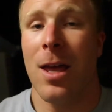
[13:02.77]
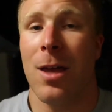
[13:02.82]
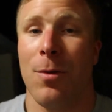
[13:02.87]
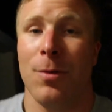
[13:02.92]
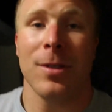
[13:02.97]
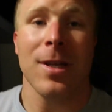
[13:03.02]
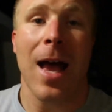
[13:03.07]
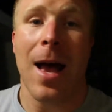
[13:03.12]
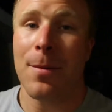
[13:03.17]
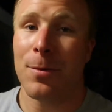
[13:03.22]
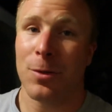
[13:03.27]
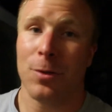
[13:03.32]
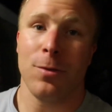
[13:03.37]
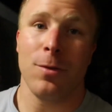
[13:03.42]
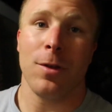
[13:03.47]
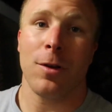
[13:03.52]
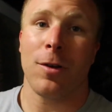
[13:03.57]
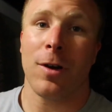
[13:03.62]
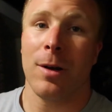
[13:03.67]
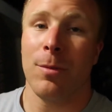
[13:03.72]
It was
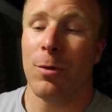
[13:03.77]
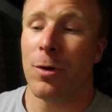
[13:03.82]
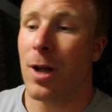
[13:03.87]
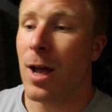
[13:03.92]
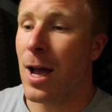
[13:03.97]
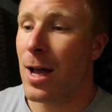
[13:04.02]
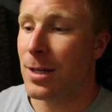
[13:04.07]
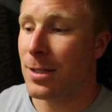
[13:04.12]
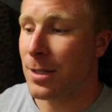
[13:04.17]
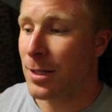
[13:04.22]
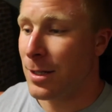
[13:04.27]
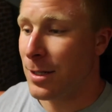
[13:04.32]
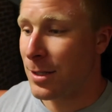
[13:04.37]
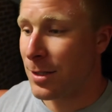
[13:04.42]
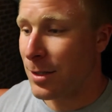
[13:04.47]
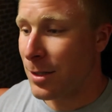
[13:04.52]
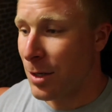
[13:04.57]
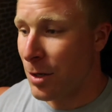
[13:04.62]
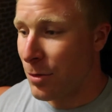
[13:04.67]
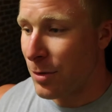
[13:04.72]
absolutely incredible, guys. And
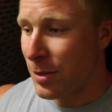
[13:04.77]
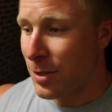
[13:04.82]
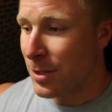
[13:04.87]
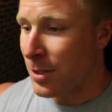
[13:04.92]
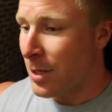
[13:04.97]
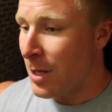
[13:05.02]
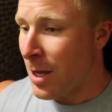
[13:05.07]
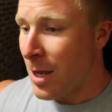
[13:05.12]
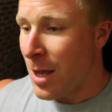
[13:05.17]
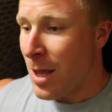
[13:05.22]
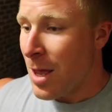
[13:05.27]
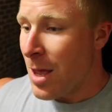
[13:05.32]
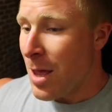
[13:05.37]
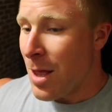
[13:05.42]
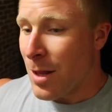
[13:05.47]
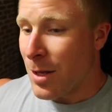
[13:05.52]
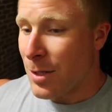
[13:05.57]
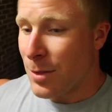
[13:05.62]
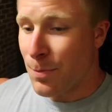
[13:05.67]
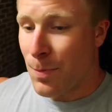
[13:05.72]
this, this
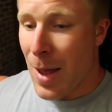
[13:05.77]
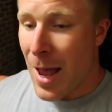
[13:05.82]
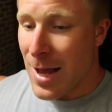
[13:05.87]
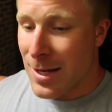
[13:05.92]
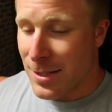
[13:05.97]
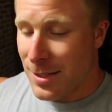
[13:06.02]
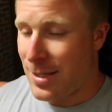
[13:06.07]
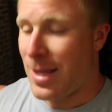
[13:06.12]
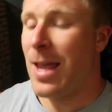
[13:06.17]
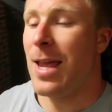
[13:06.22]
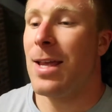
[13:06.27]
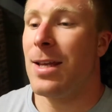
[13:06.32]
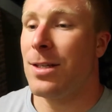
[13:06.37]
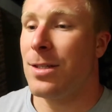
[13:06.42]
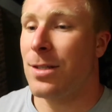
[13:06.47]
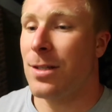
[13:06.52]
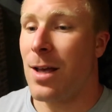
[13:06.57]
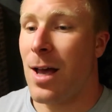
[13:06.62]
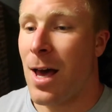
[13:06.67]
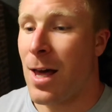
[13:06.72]
past
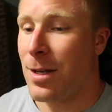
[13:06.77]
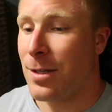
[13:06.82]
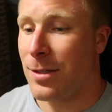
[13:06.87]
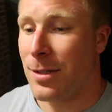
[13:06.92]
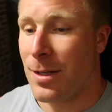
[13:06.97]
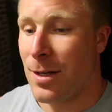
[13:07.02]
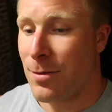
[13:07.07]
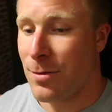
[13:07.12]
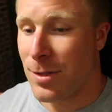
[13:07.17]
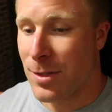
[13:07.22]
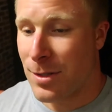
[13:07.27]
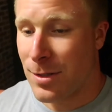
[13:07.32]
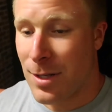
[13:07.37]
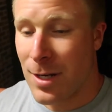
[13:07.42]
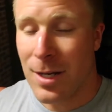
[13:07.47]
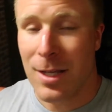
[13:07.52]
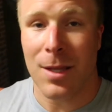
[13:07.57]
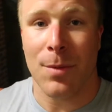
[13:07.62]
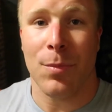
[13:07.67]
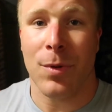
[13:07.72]
days, honestly, I was just
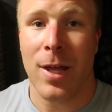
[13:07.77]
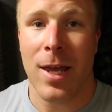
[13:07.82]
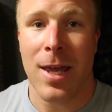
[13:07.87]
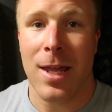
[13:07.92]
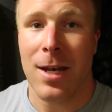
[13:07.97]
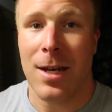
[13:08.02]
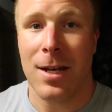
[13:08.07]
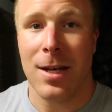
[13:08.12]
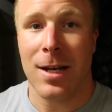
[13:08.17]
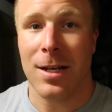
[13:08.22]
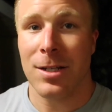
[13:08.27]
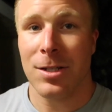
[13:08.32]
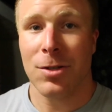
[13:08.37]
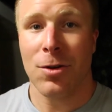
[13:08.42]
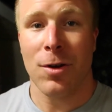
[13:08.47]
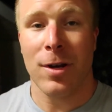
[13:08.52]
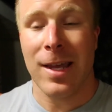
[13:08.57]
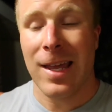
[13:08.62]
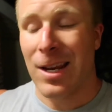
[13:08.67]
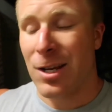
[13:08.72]
sitting in the plane and I just
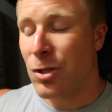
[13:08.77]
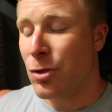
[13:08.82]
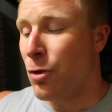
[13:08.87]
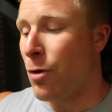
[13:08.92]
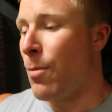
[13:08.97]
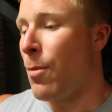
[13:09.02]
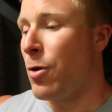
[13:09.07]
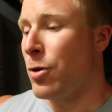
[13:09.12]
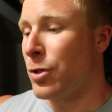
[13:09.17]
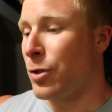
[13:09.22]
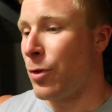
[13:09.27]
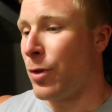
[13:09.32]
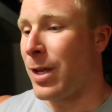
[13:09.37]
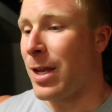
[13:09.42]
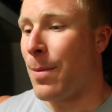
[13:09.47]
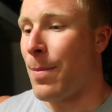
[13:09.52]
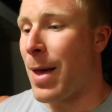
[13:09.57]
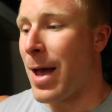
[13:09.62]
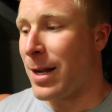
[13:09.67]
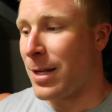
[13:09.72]
started getting so emotional
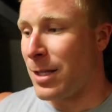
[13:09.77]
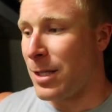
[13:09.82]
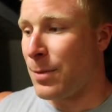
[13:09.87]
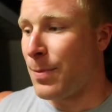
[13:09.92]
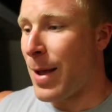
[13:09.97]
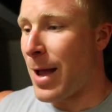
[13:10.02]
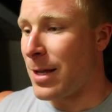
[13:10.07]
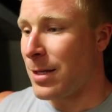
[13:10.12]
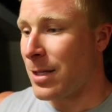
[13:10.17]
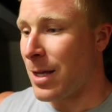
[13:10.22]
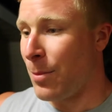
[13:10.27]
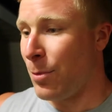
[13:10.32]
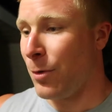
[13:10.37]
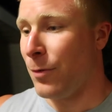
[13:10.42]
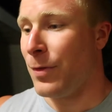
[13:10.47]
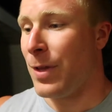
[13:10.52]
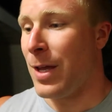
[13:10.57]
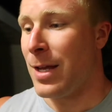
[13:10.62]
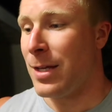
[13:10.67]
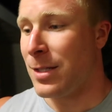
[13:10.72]
thinking back to this past
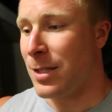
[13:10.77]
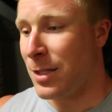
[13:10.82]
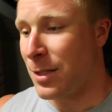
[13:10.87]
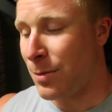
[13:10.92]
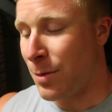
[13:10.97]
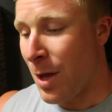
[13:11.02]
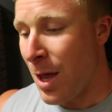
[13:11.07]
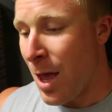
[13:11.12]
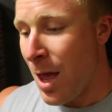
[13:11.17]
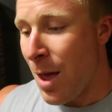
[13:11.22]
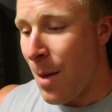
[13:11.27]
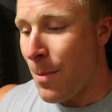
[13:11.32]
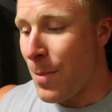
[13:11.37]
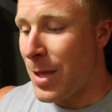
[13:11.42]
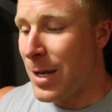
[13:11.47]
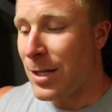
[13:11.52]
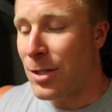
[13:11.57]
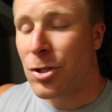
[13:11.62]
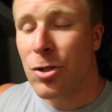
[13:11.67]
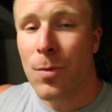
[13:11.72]
couple of days and just
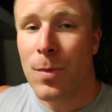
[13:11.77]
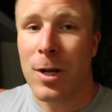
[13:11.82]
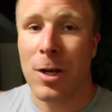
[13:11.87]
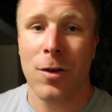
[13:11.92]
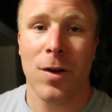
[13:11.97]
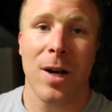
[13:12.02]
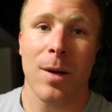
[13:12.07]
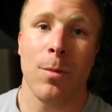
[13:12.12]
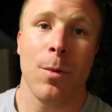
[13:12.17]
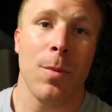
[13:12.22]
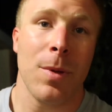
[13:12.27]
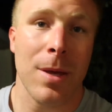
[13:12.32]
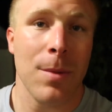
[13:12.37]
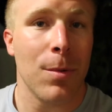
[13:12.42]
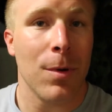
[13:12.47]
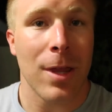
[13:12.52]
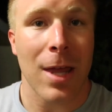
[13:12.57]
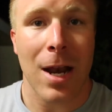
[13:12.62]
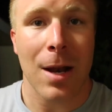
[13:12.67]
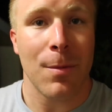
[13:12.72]
meeting so many incredible
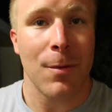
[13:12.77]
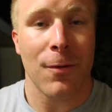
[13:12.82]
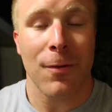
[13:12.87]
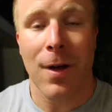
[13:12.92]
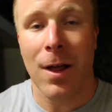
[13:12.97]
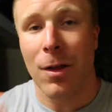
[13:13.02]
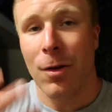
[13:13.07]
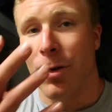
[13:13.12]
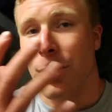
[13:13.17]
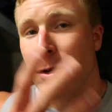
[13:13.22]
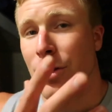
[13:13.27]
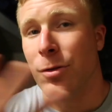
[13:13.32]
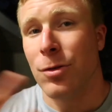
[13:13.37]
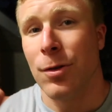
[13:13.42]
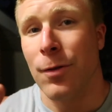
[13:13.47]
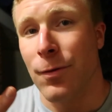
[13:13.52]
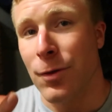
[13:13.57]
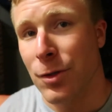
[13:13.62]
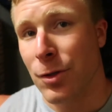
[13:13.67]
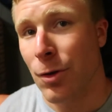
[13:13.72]
people that I've been following on
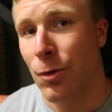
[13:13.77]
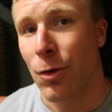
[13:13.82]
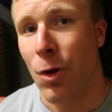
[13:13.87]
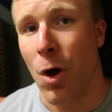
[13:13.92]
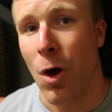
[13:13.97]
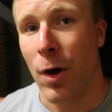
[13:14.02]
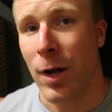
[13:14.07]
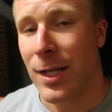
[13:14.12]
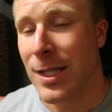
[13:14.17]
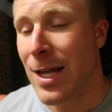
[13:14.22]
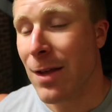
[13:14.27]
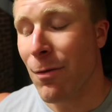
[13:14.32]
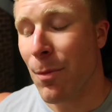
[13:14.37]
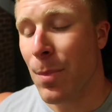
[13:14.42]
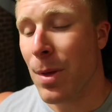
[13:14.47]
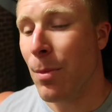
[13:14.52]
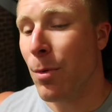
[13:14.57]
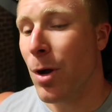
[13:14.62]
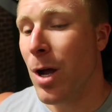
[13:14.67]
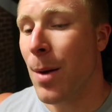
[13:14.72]
YouTube for so long and just having
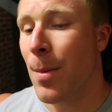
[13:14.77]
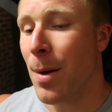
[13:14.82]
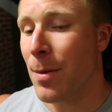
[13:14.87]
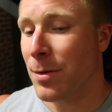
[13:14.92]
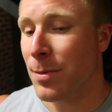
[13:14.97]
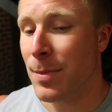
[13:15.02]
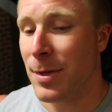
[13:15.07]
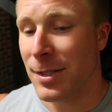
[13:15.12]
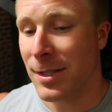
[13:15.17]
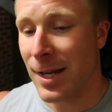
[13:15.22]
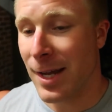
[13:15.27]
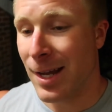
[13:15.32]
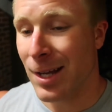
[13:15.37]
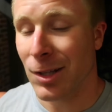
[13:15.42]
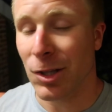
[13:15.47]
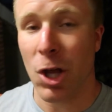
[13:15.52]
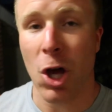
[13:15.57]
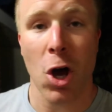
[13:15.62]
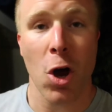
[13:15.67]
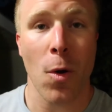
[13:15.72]
people come up to me saying
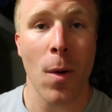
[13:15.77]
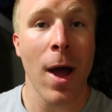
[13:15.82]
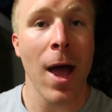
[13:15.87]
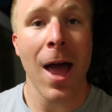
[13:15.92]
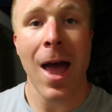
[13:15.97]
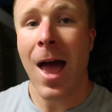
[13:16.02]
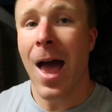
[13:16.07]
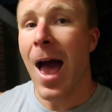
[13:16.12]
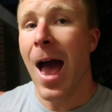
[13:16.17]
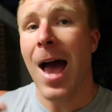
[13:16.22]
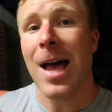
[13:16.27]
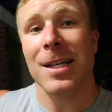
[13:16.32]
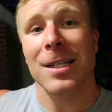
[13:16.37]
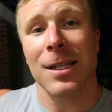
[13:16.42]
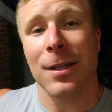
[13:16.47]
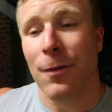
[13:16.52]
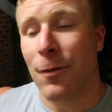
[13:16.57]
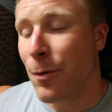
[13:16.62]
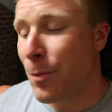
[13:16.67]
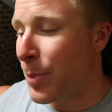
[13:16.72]
hello,
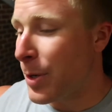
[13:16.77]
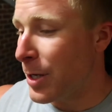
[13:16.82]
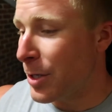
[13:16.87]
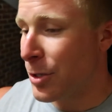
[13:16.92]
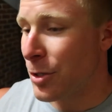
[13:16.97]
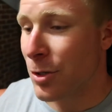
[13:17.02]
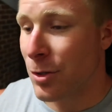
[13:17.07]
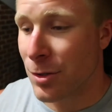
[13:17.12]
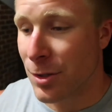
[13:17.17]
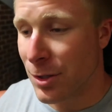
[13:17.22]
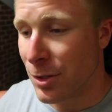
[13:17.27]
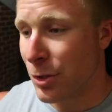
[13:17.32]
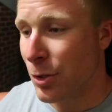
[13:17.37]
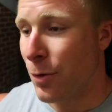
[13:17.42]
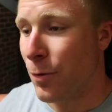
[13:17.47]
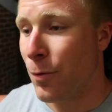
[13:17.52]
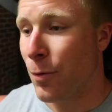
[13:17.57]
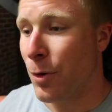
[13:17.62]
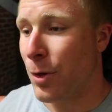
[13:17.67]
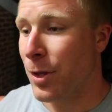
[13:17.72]
asking for pictures and
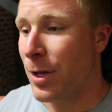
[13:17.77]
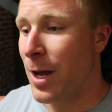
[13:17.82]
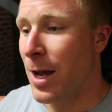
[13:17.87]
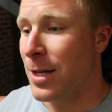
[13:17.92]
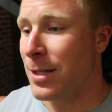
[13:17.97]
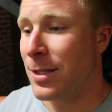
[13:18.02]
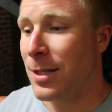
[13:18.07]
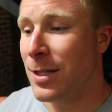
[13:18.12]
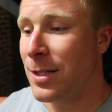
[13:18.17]
so forth, guys.